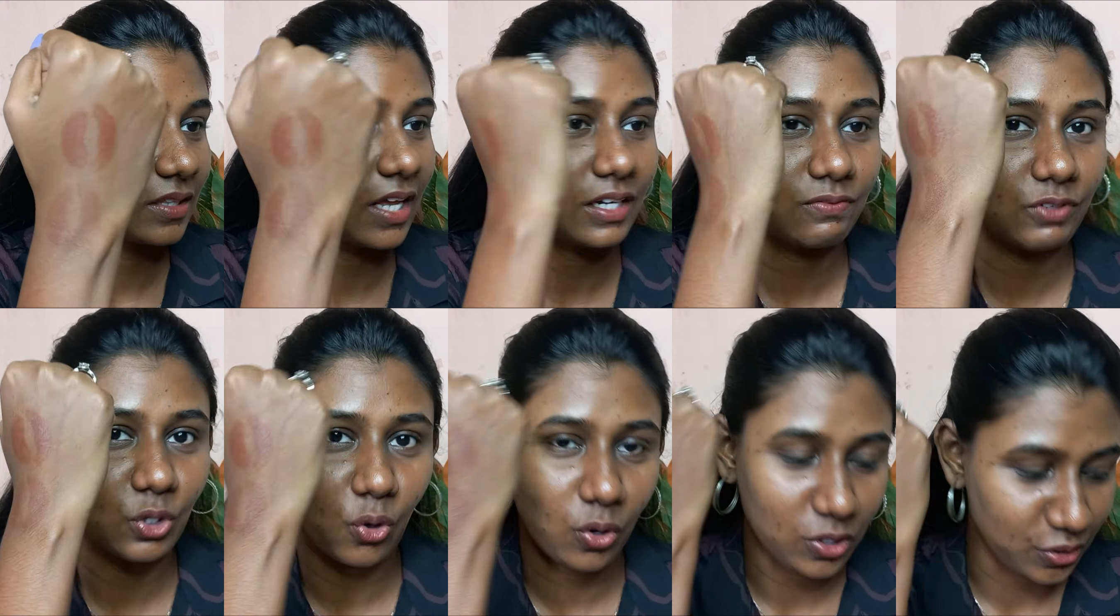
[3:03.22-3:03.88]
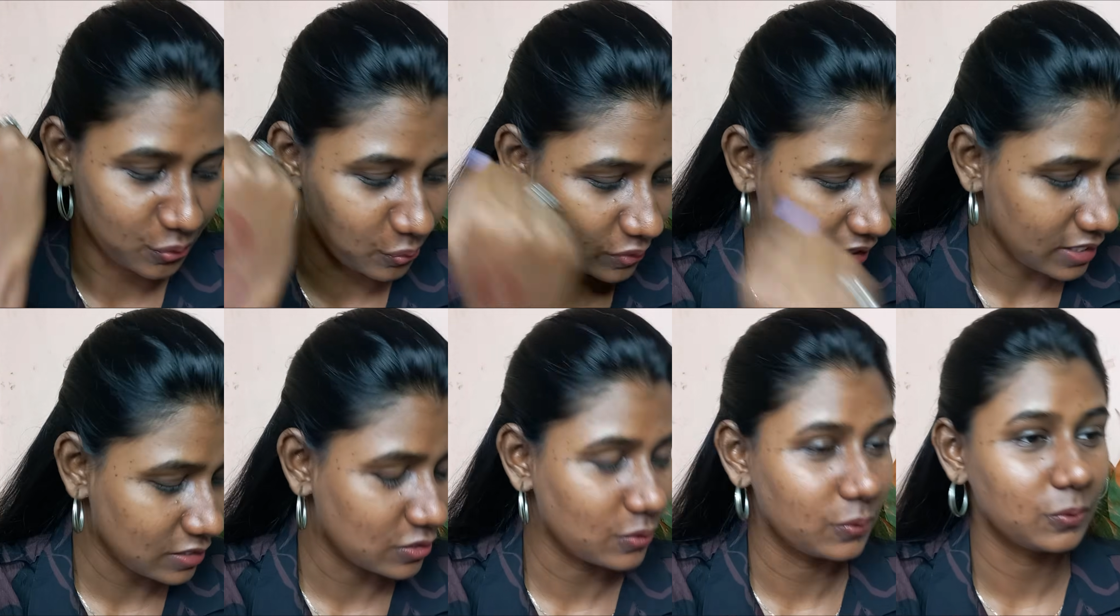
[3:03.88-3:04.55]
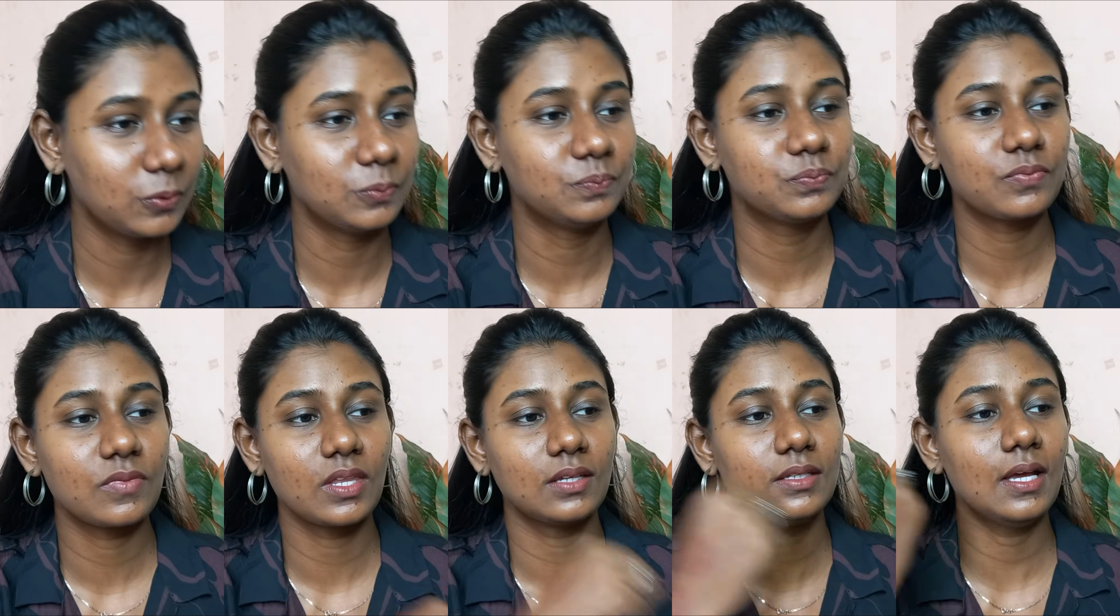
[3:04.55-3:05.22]
that we all know, right? So
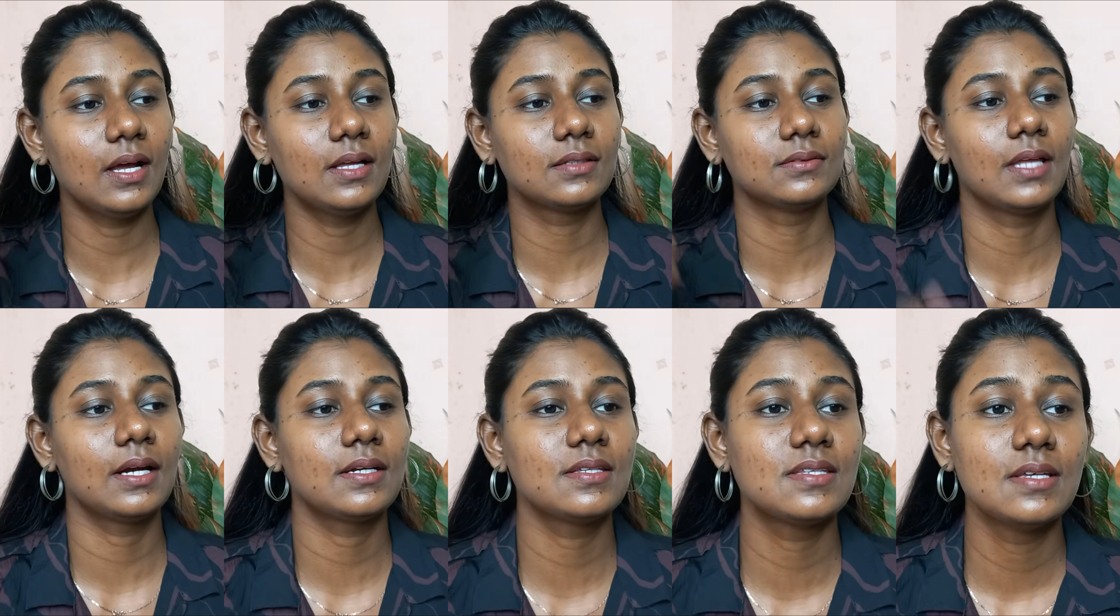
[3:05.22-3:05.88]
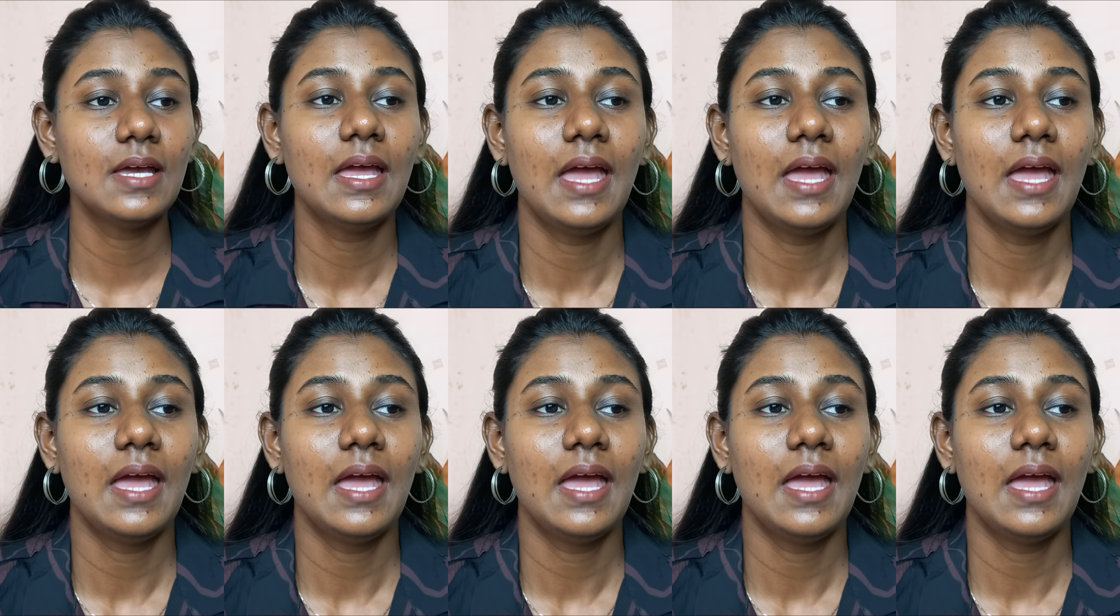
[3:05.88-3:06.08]
yeah, that is,